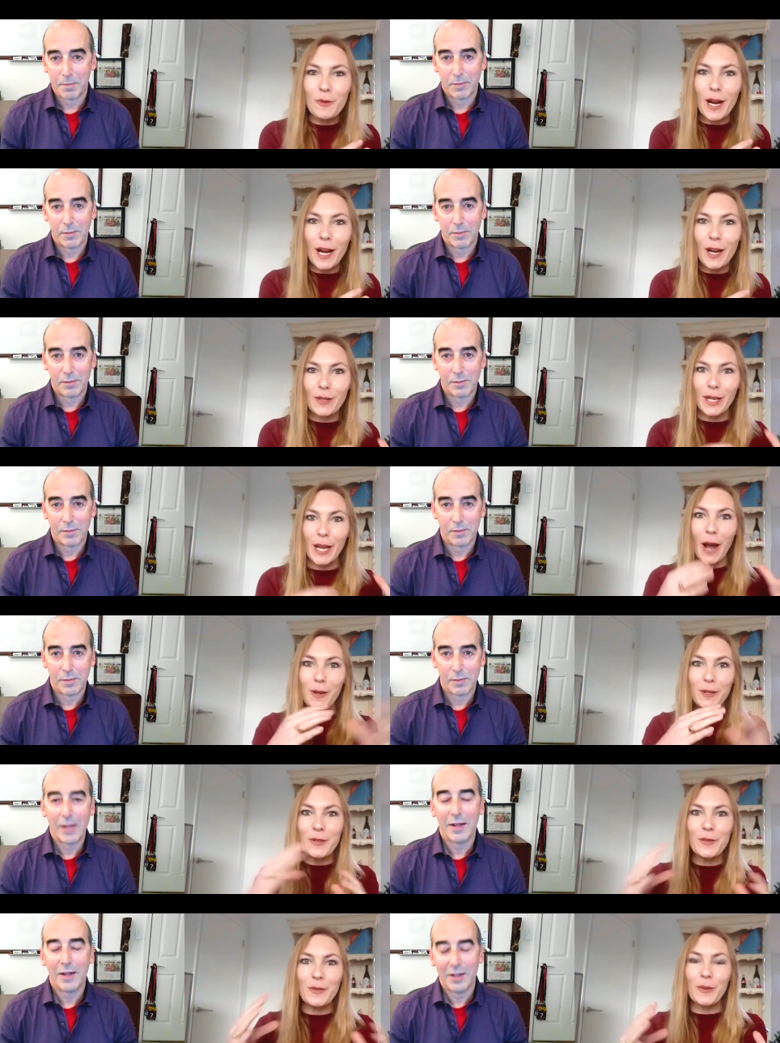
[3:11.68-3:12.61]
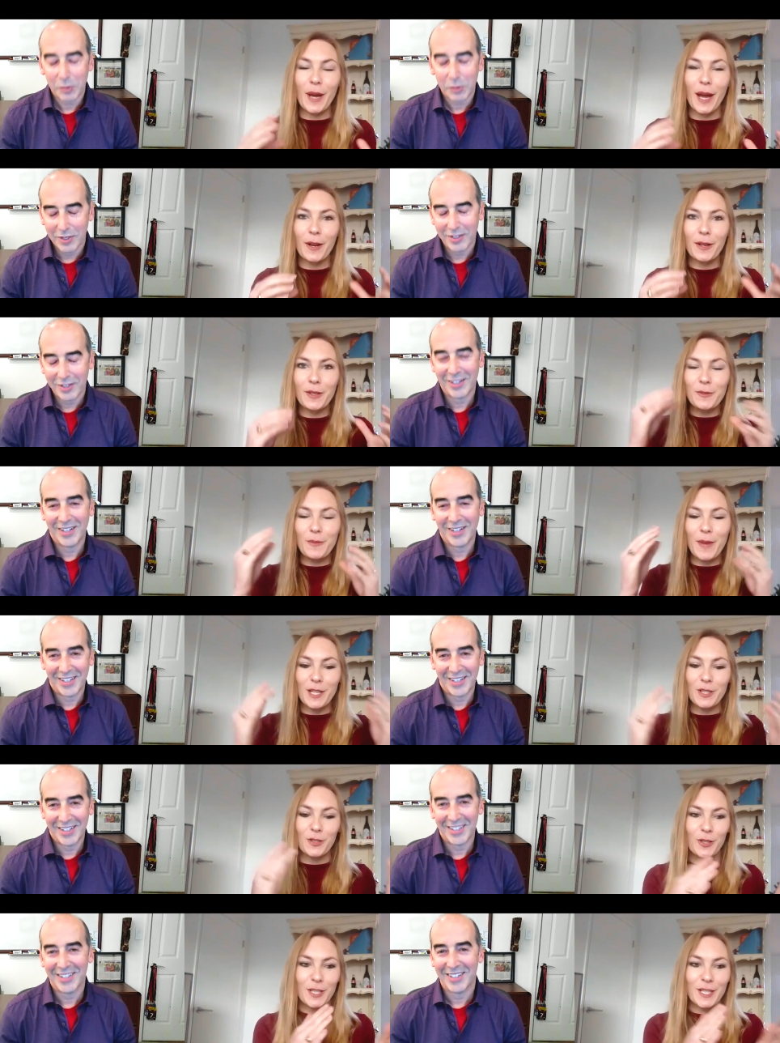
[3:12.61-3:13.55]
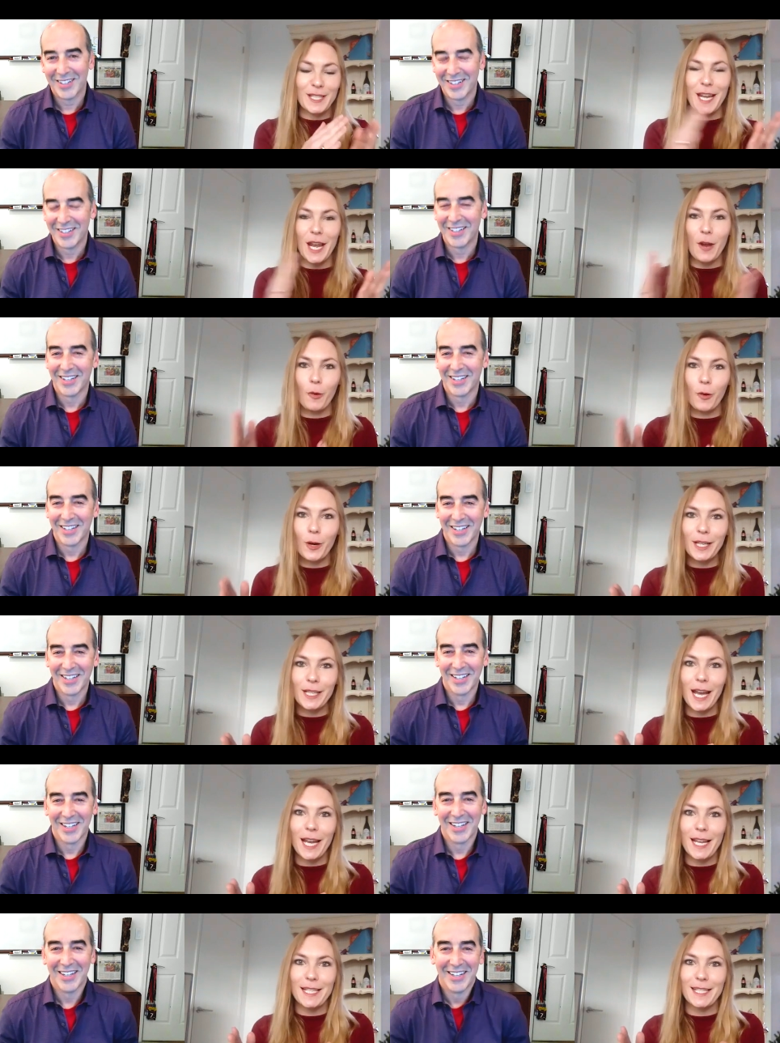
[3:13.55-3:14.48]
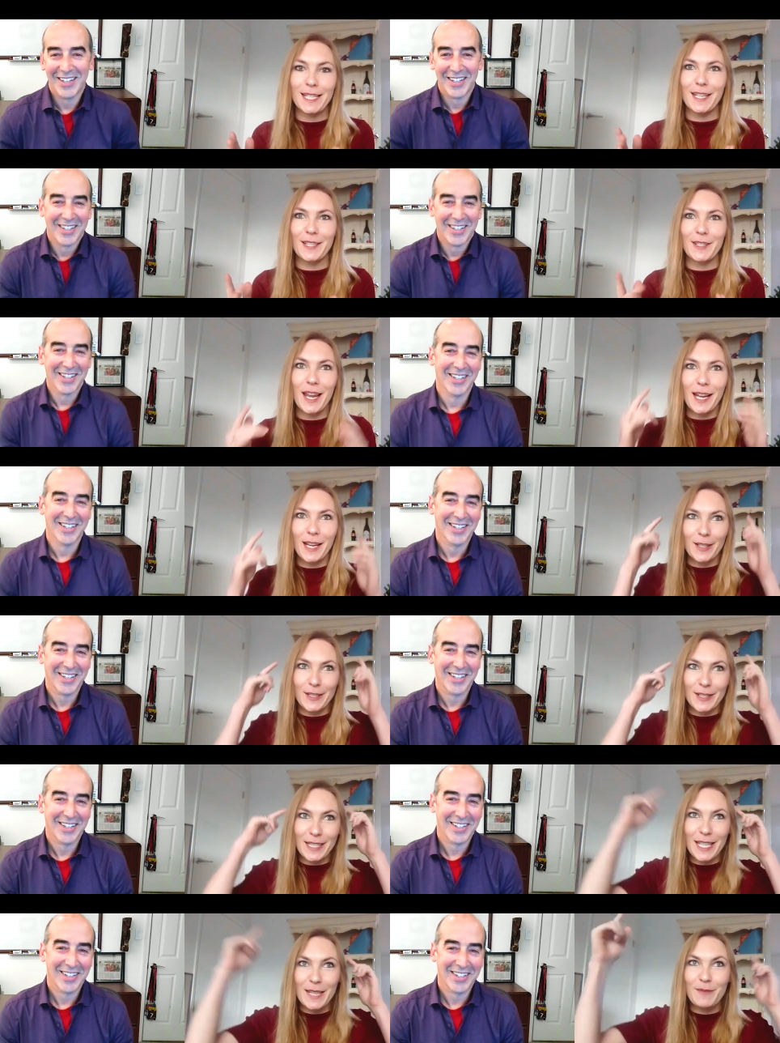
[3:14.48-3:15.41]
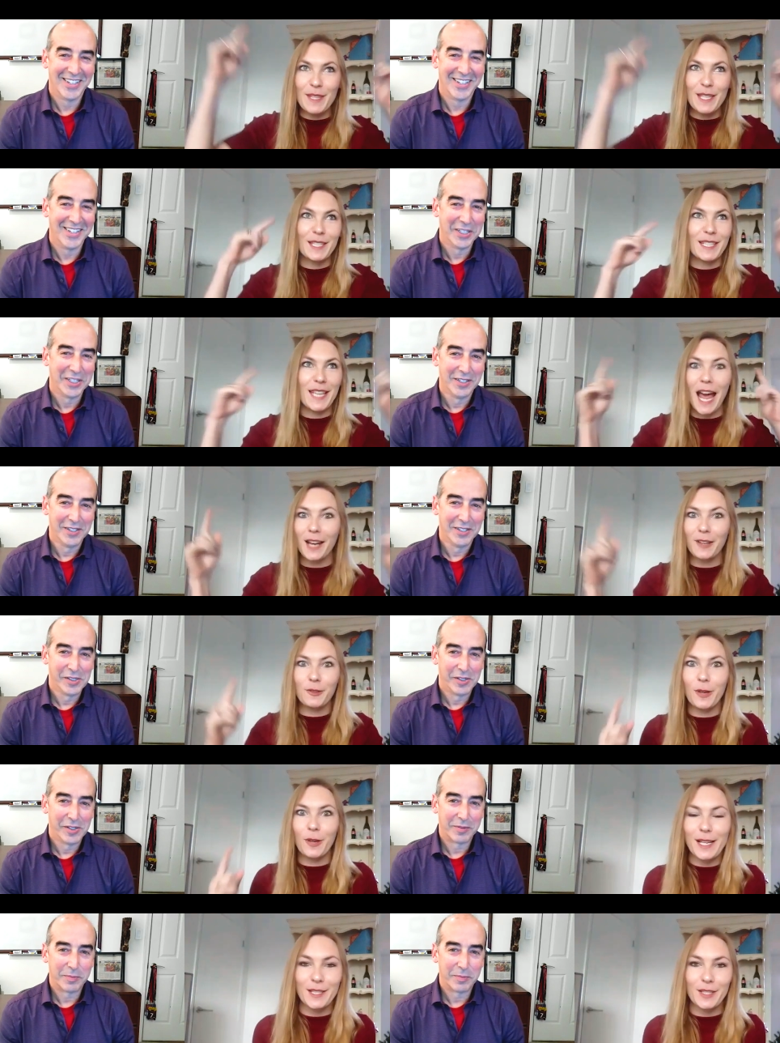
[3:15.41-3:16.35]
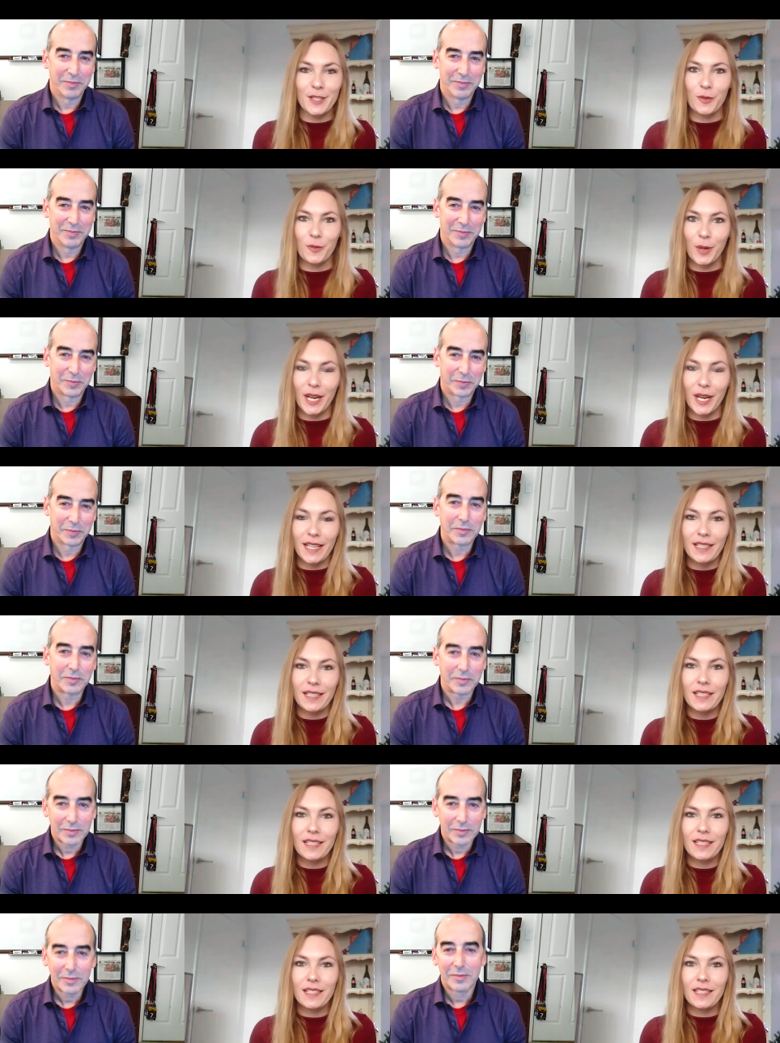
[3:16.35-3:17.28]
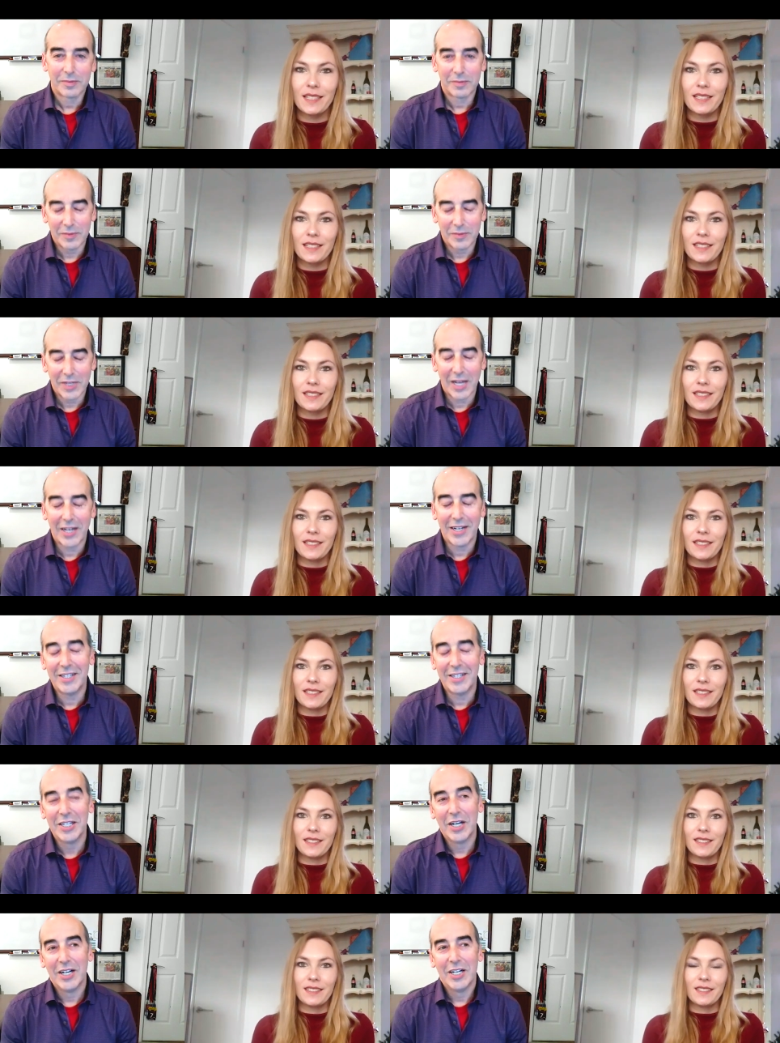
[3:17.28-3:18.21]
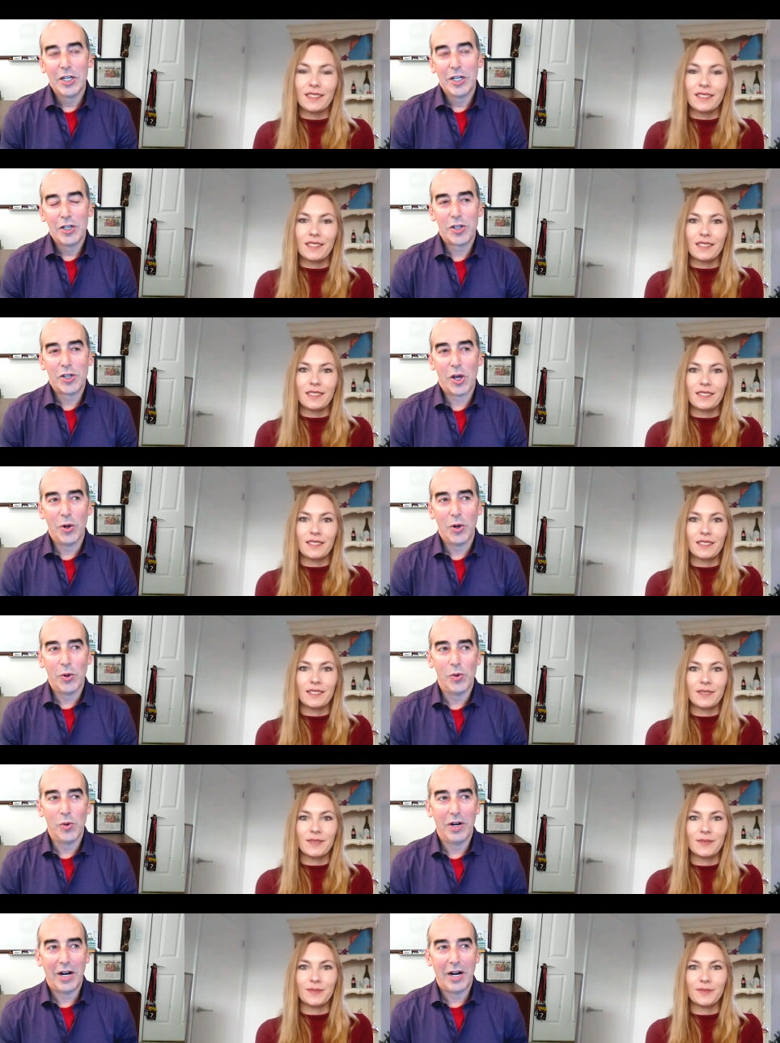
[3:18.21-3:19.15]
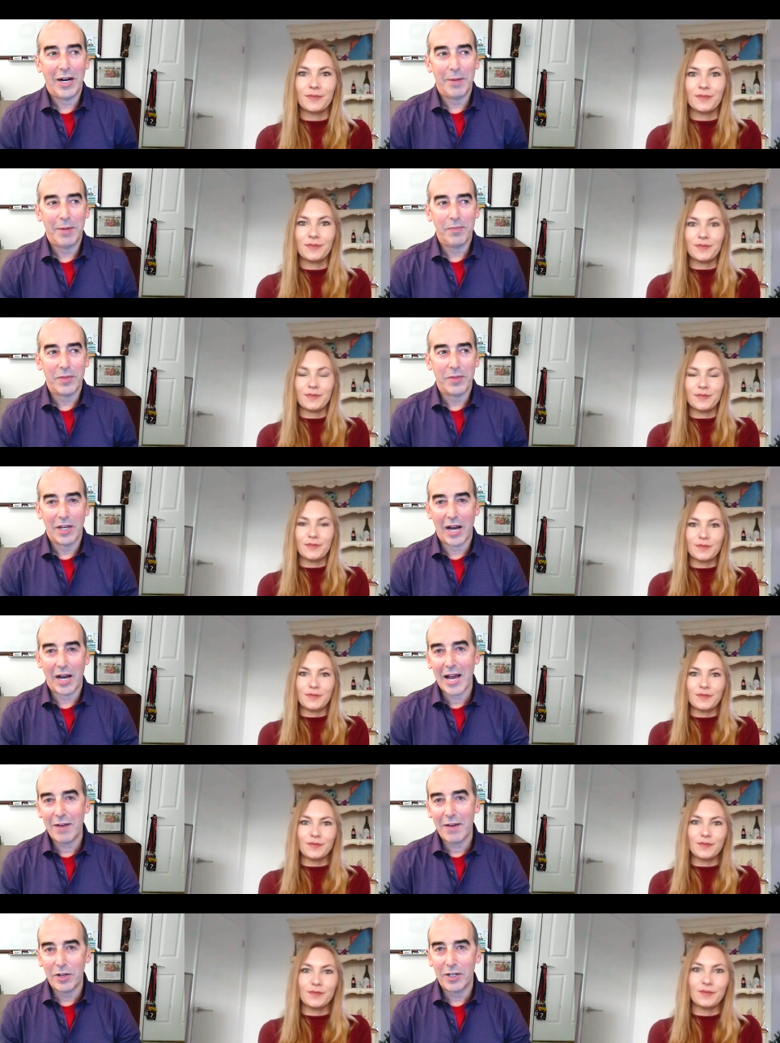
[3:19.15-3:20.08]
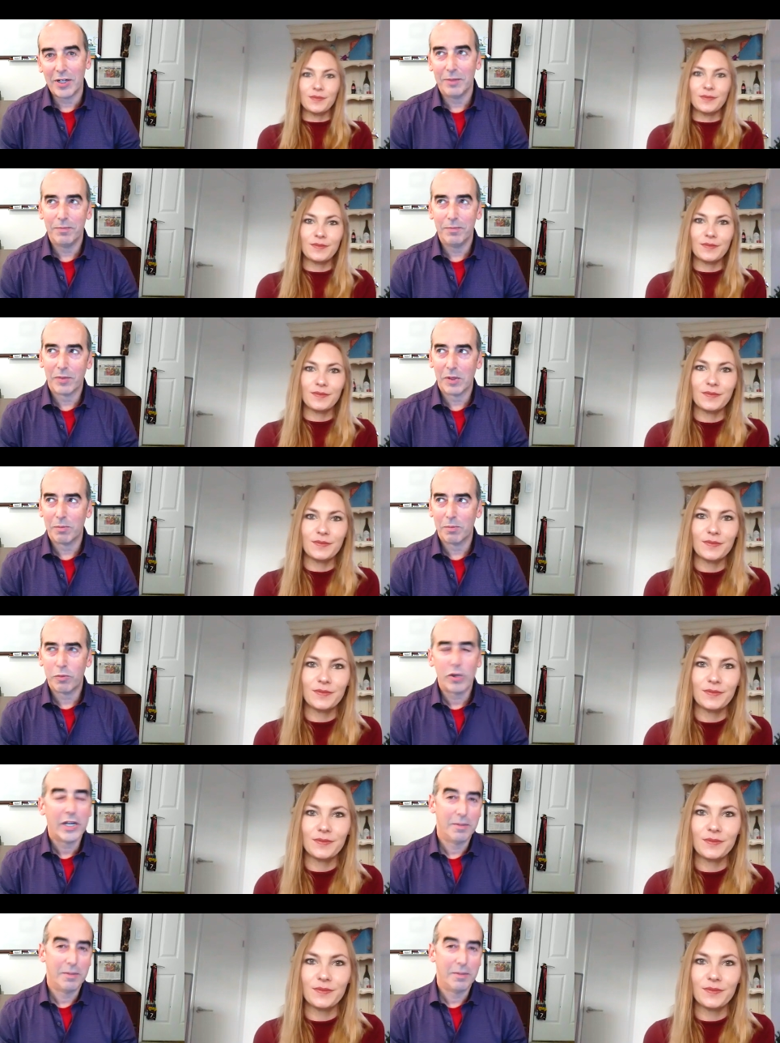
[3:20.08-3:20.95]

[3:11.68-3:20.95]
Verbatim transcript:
Speaker 1: somewhere like how do you how do you make sure to stay organized and and keep this categorized in your brain
Speaker 2: yeah yeah so um, i have a pretty good